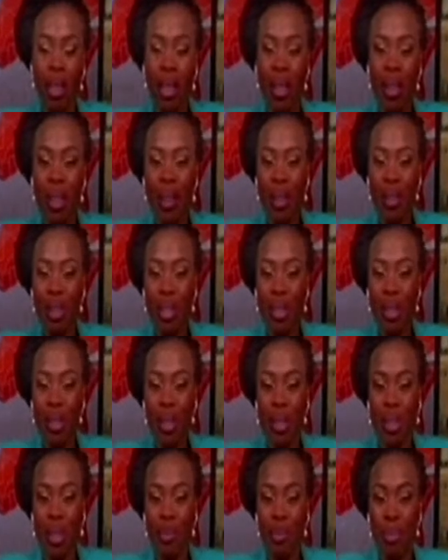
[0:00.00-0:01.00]
That was the
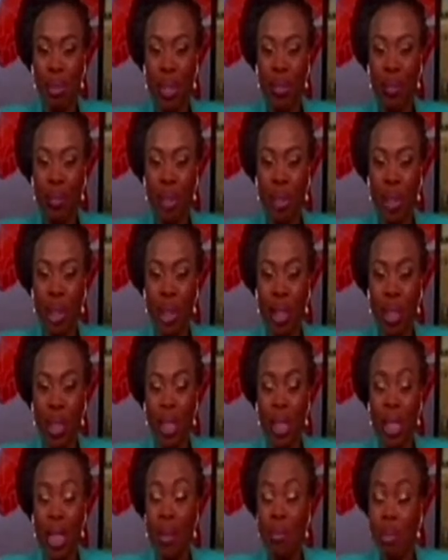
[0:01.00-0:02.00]
news in brief. Do join
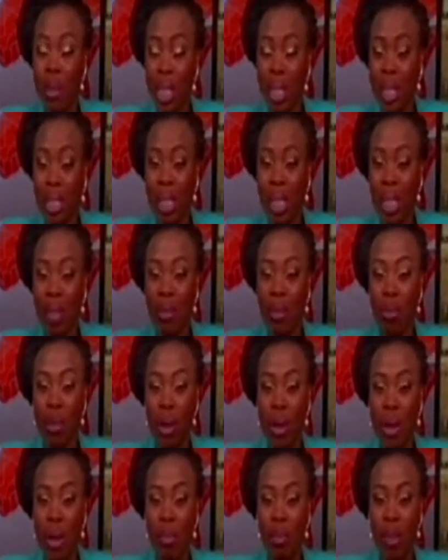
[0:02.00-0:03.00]
us at midday for
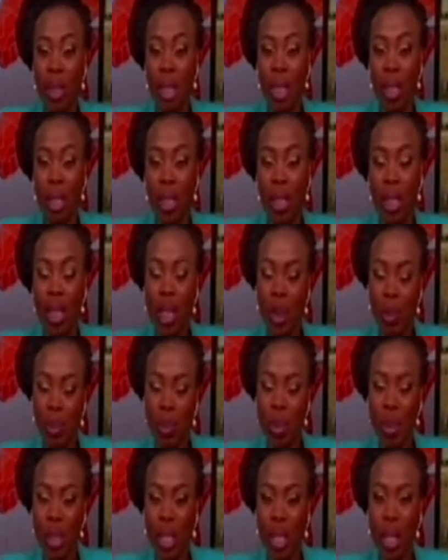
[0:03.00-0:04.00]
more updates.
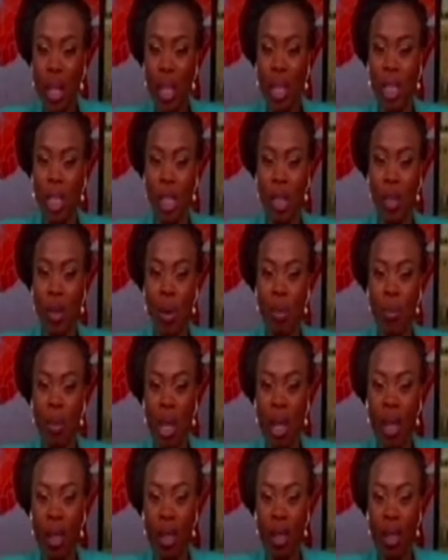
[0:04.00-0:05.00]
Sport Edge is up
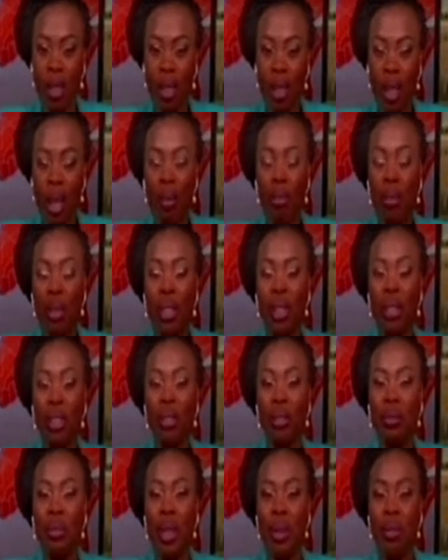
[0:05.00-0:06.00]
next. I'm Judith
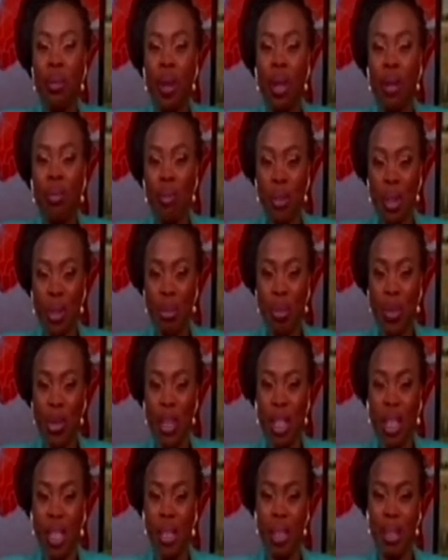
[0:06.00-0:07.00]
Renwa. Good
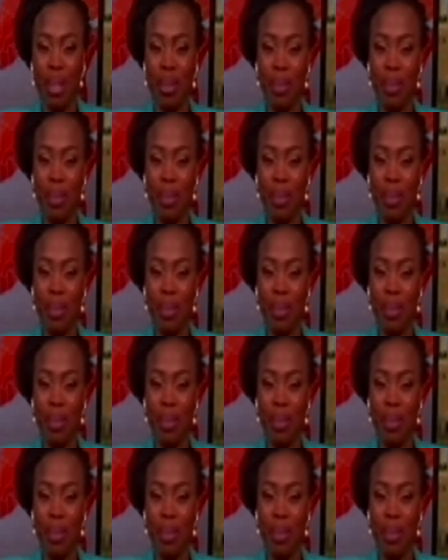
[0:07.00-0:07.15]
morning.